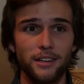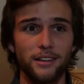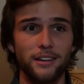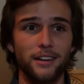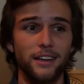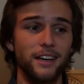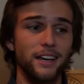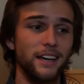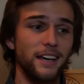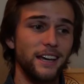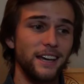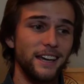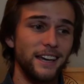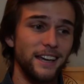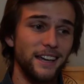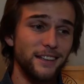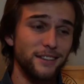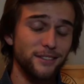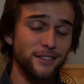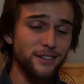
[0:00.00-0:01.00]
And
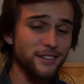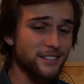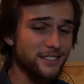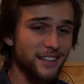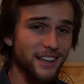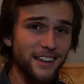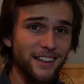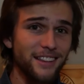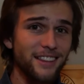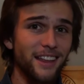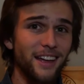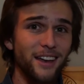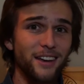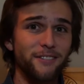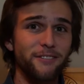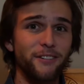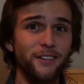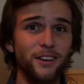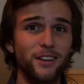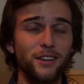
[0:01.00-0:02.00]
it looks like a
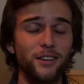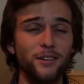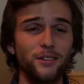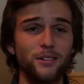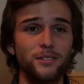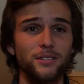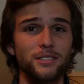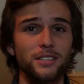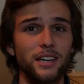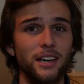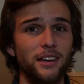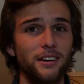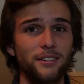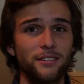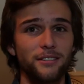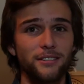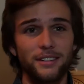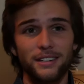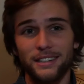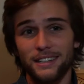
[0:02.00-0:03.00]
lot of fun to use. I
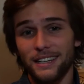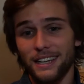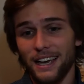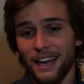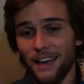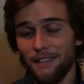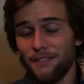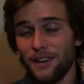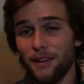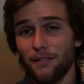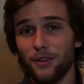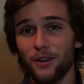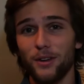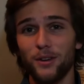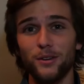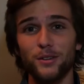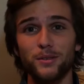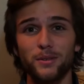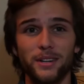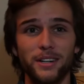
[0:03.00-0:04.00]
don't, I've never
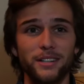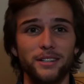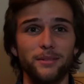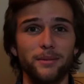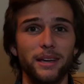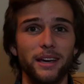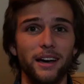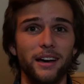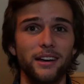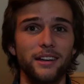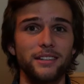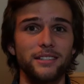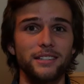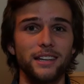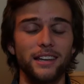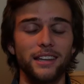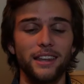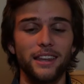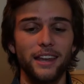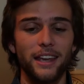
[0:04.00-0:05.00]
used one to be
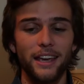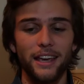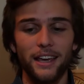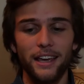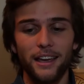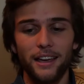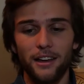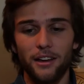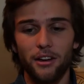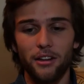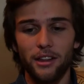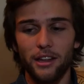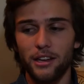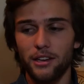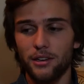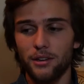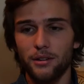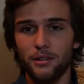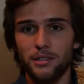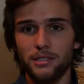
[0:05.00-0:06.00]
honest. I all
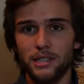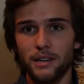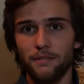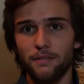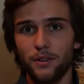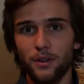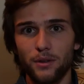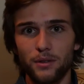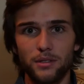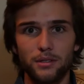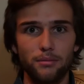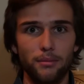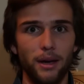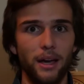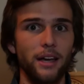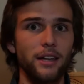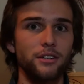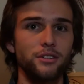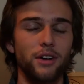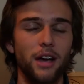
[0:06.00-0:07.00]
I do is I've used
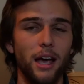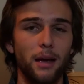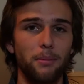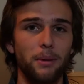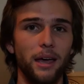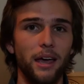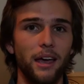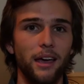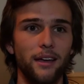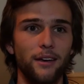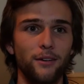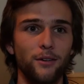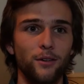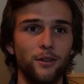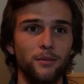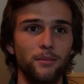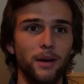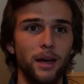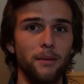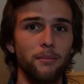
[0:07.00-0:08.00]
my trackpad
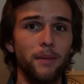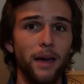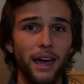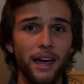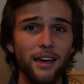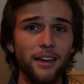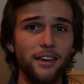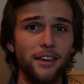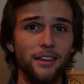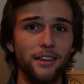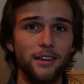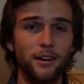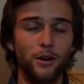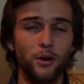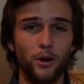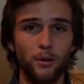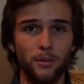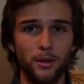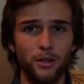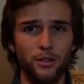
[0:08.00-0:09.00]
on my Mac, and
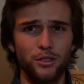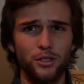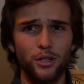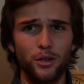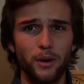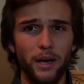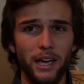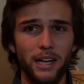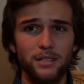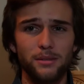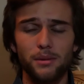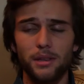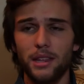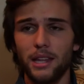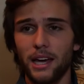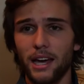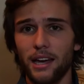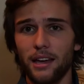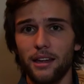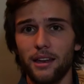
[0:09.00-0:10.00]
I normally use two hands
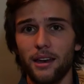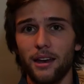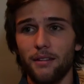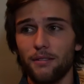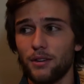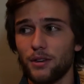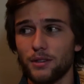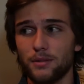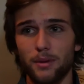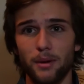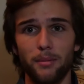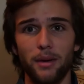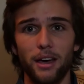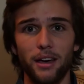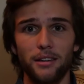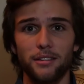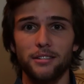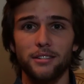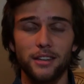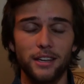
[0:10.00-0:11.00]
with that, and I've used my
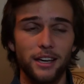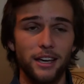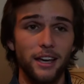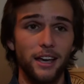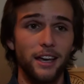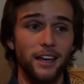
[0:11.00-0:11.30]
mouse.